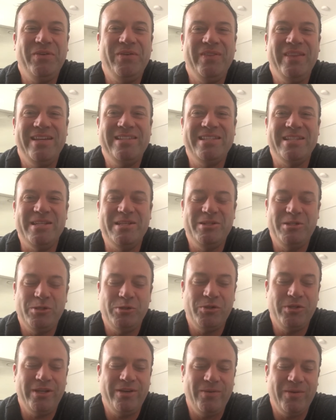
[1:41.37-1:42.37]
that's an
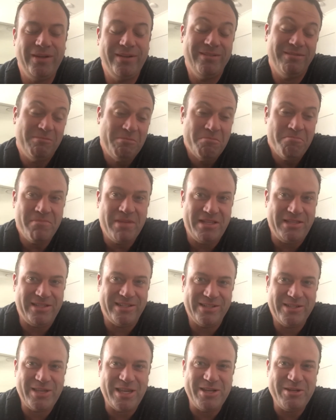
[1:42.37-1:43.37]
interesting one. It's an
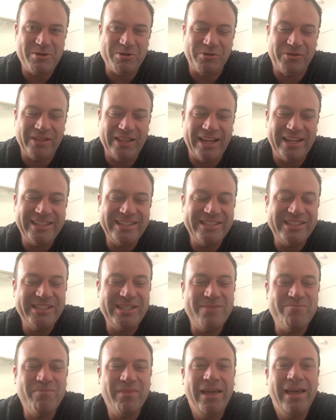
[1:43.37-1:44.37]
essential
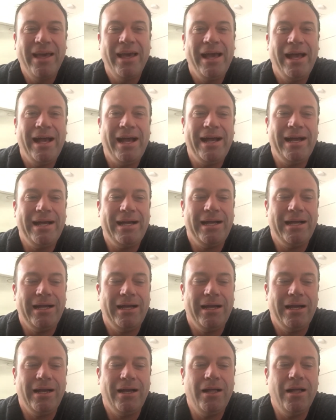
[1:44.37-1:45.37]
relationship.
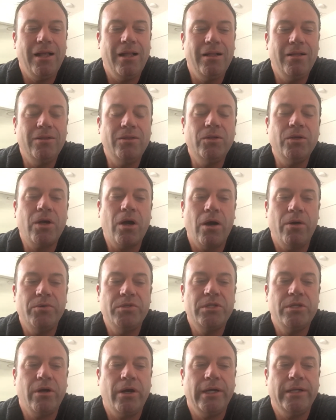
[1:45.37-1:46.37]
Look, I
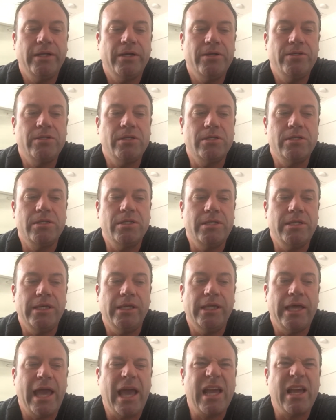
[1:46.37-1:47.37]
was diagnosed as
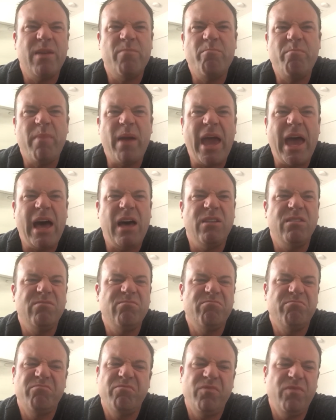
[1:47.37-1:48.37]
celiac about
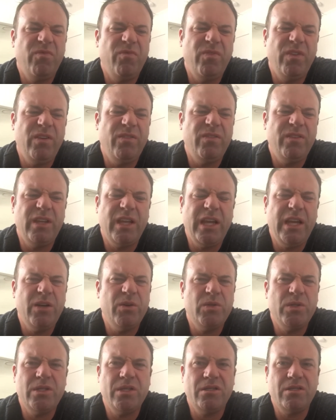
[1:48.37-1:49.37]
15
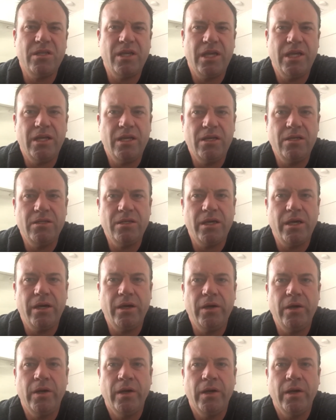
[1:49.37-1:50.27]
or 16 years ago.